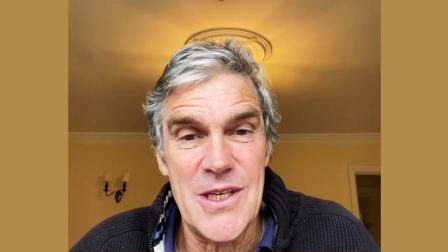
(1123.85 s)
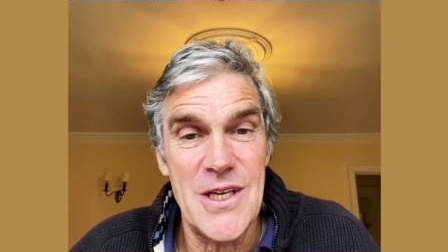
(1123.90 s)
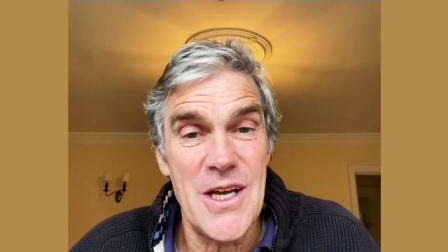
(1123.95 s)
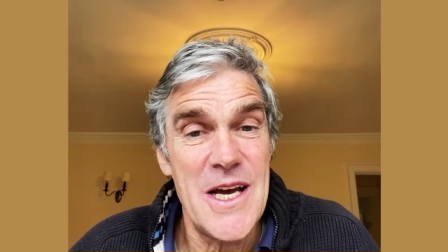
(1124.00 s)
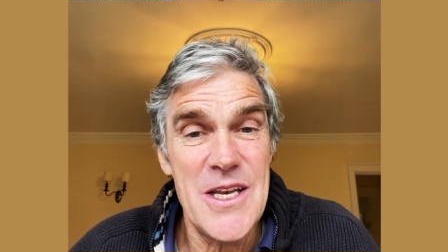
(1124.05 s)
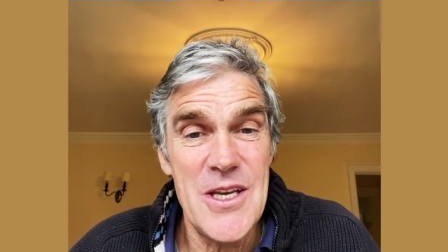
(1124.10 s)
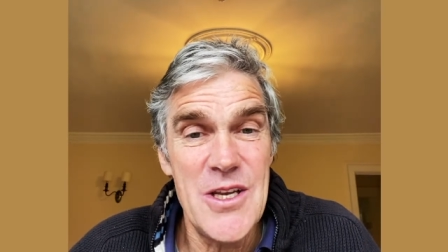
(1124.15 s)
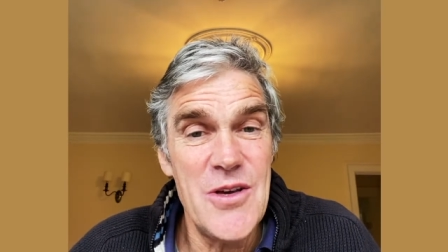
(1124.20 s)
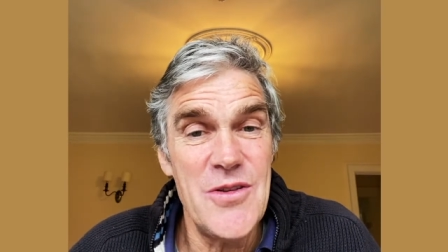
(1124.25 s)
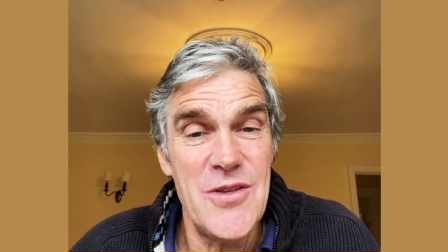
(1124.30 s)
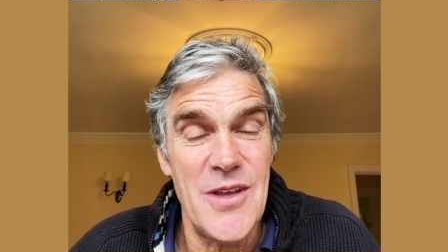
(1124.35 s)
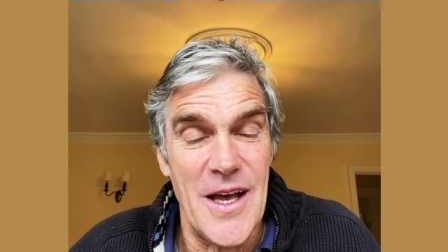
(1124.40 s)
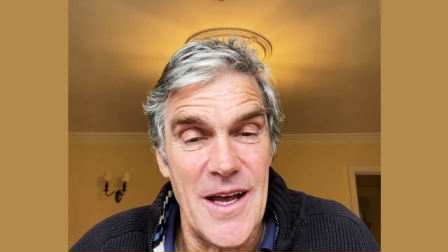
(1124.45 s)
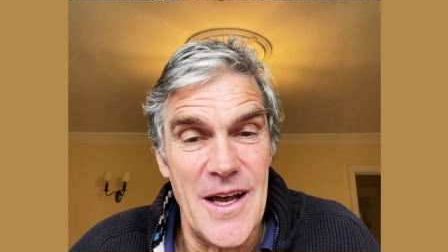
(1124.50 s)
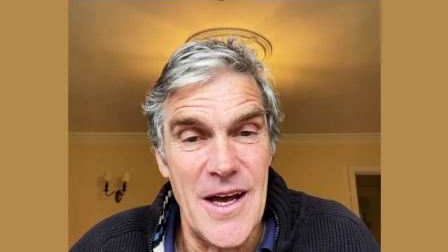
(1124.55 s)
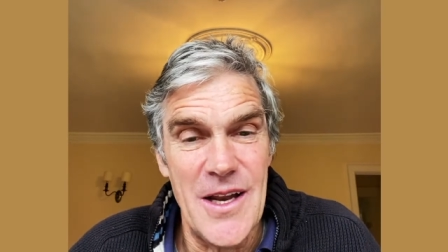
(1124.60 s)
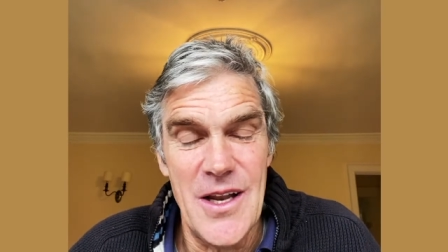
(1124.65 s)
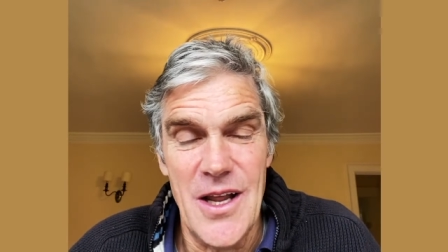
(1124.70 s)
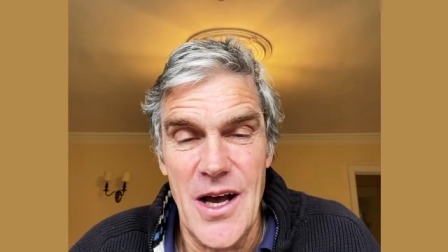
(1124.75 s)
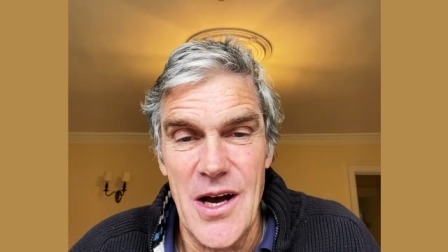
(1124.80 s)
And I knew
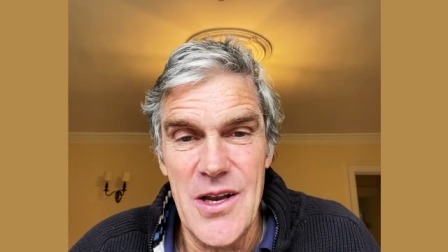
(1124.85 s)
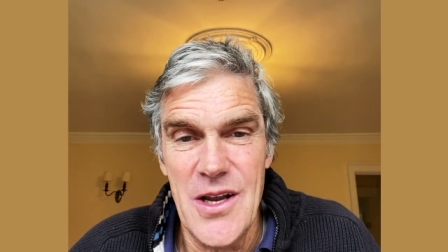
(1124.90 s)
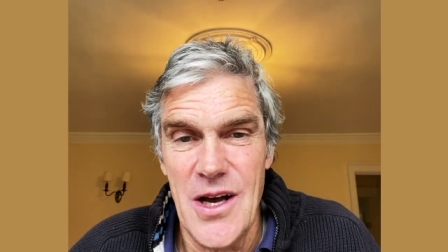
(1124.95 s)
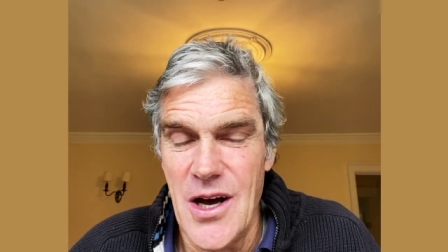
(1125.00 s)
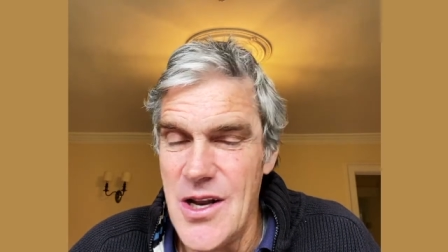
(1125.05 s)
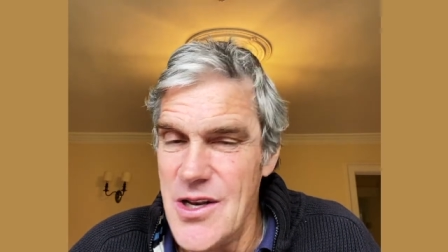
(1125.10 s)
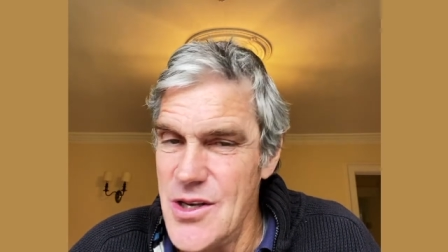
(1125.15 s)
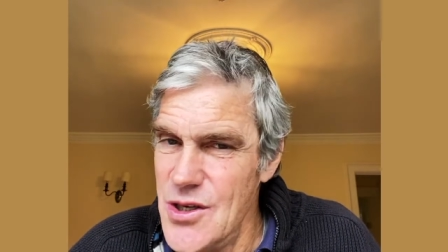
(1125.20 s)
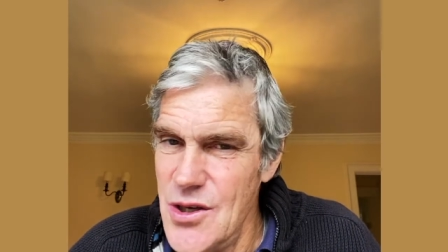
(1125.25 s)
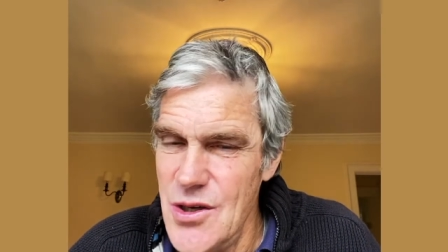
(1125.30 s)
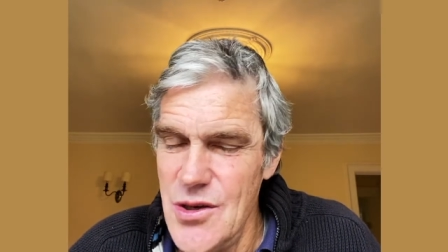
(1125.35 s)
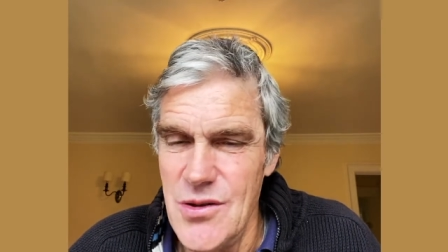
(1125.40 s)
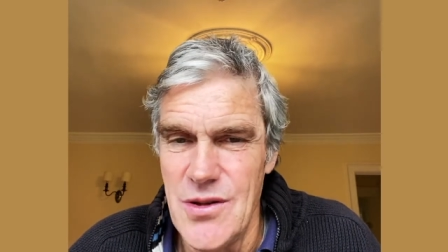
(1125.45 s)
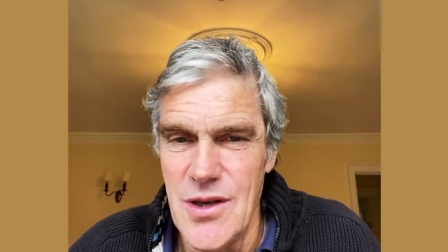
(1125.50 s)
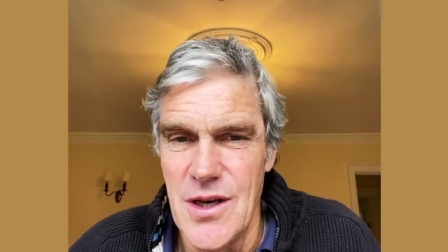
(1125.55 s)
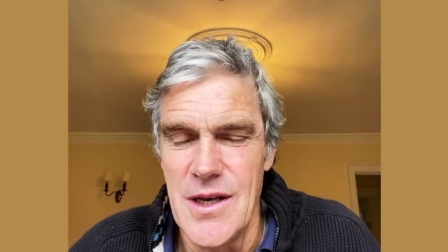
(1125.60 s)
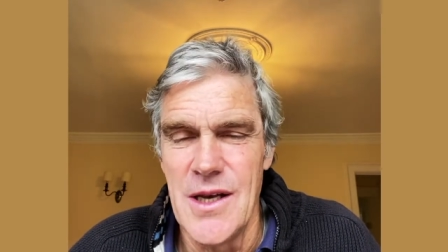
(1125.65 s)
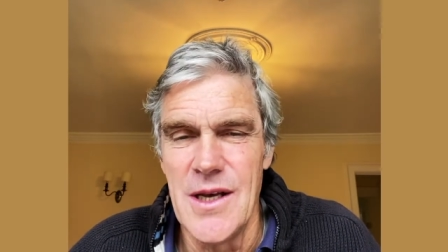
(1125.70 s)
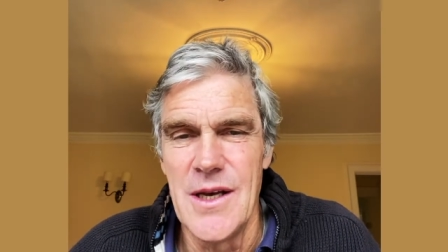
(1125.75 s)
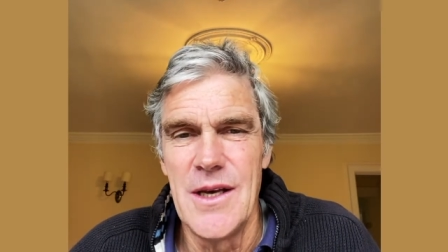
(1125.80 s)
that. I, I, I knew
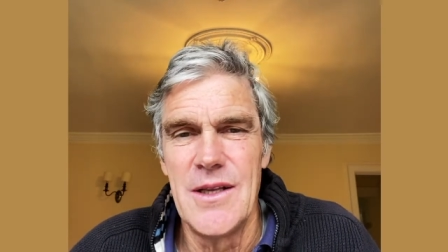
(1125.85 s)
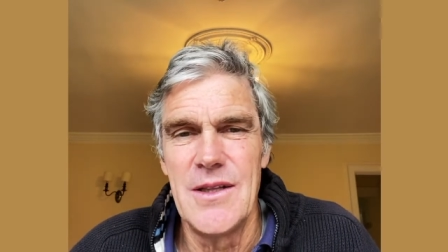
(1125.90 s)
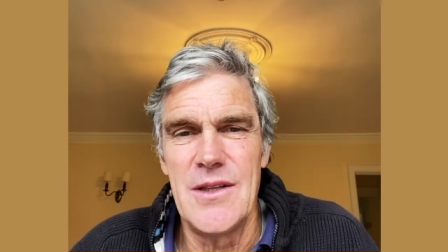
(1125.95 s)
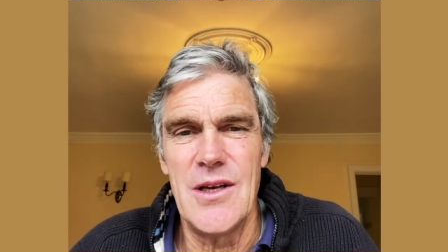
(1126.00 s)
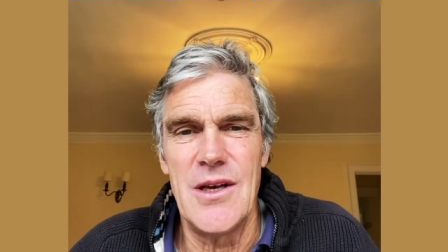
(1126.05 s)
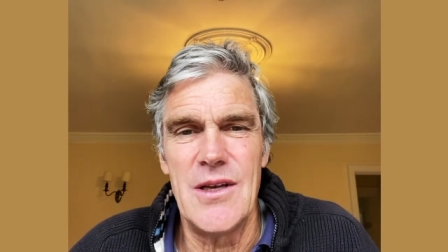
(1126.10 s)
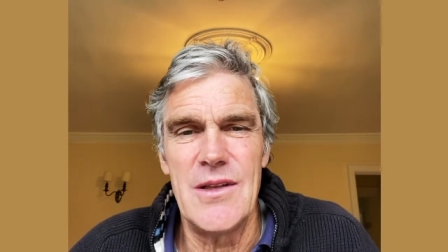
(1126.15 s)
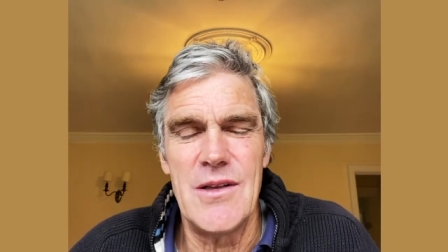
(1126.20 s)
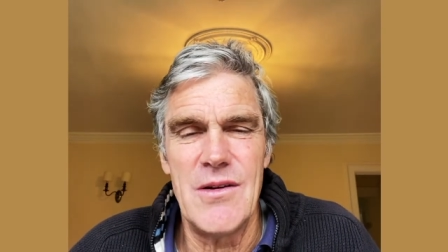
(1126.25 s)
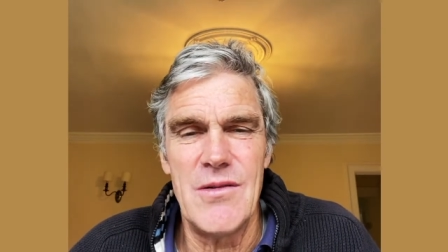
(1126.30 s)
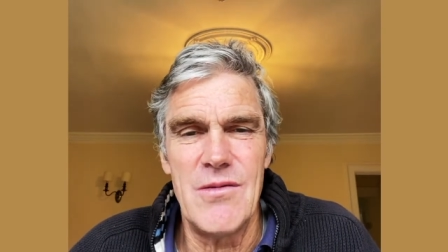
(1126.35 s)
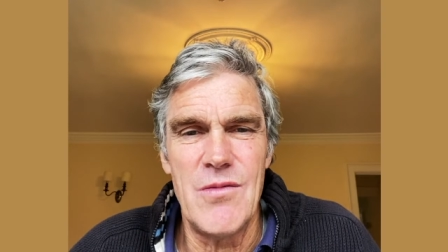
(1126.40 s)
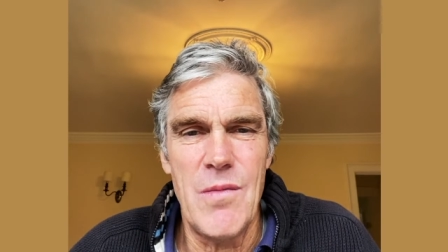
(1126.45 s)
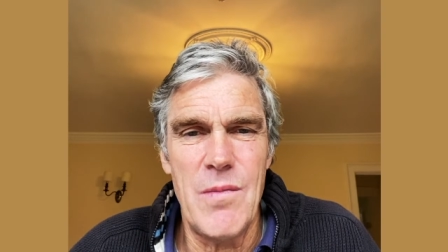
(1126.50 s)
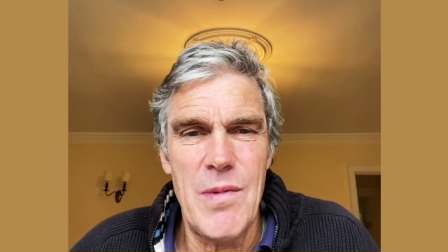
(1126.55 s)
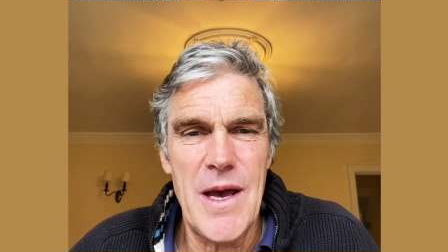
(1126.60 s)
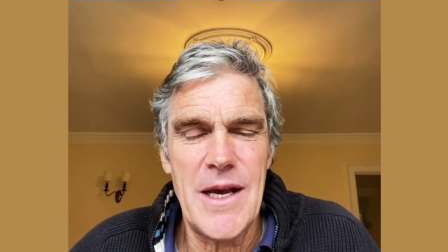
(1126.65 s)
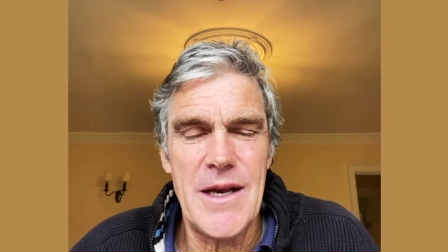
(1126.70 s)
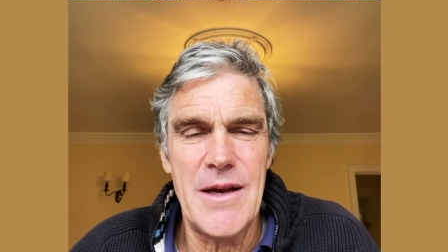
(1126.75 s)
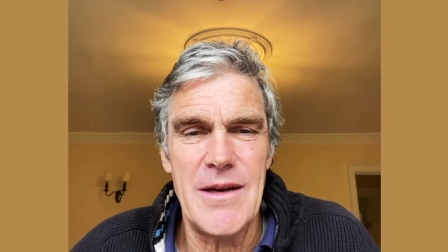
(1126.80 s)
that, that, that
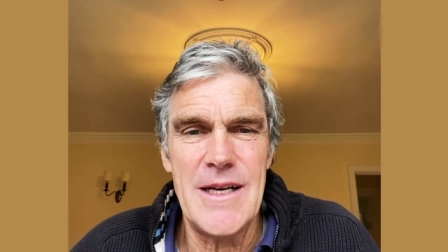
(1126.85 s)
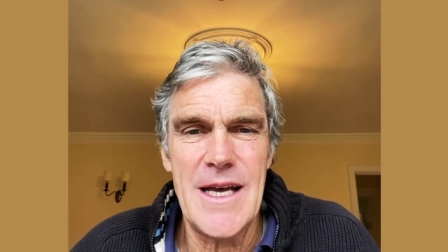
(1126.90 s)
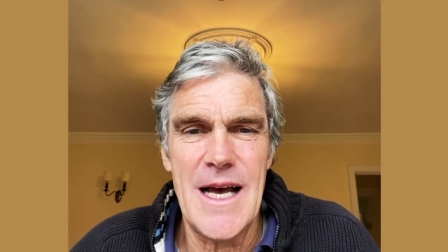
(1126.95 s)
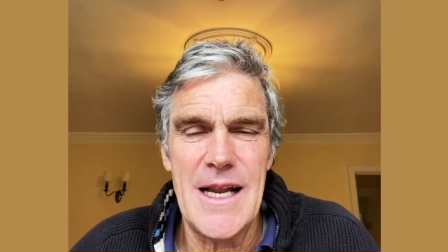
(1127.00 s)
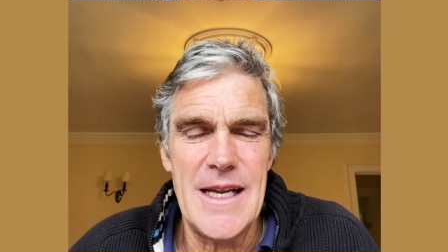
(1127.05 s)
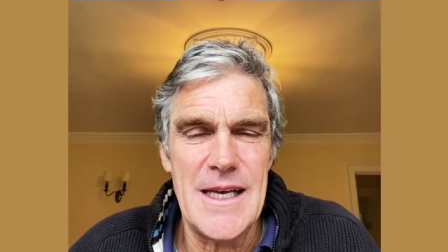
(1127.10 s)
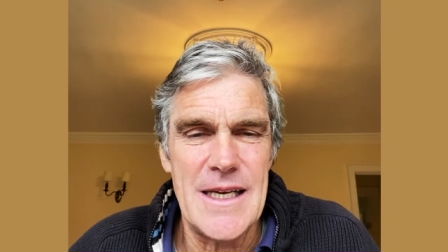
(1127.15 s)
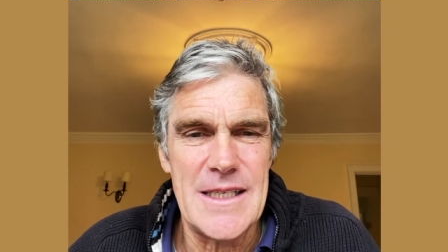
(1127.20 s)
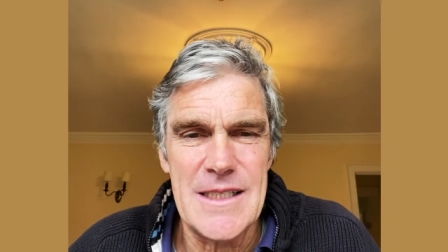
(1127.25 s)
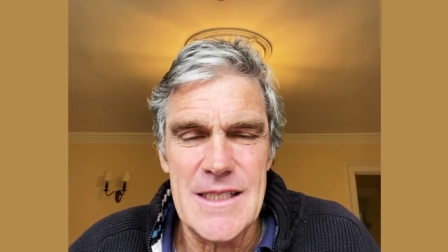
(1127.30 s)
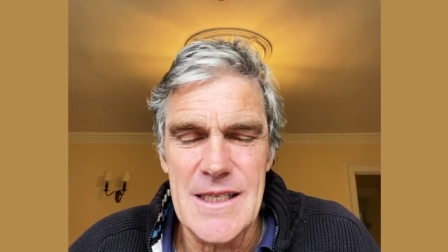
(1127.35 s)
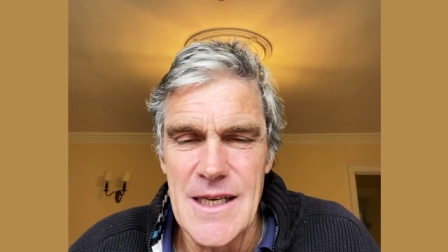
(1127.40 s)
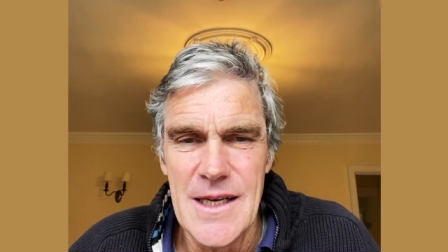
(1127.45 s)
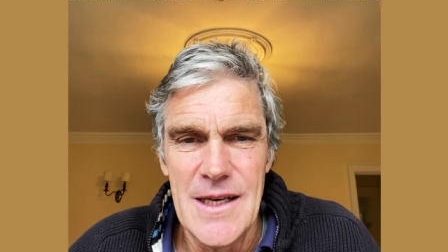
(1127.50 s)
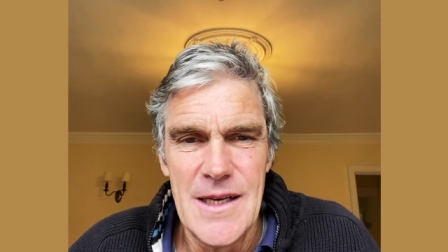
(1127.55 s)
Rebecca and Alex,